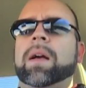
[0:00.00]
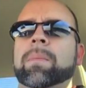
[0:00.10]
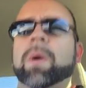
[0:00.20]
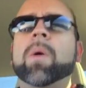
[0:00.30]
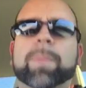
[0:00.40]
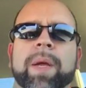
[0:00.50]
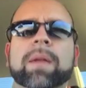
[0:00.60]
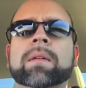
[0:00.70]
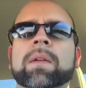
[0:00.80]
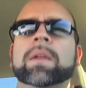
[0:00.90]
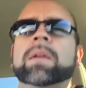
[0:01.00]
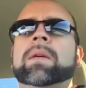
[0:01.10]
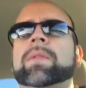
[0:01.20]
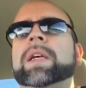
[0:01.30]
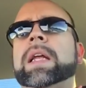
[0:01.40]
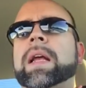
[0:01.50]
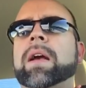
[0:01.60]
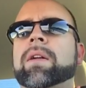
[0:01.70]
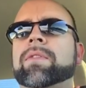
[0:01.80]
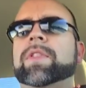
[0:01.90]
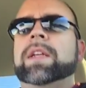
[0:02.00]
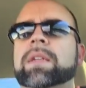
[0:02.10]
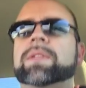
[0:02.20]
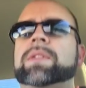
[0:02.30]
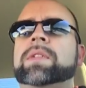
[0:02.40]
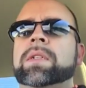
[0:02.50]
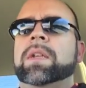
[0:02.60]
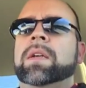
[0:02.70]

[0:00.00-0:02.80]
I'm hoping that out of this,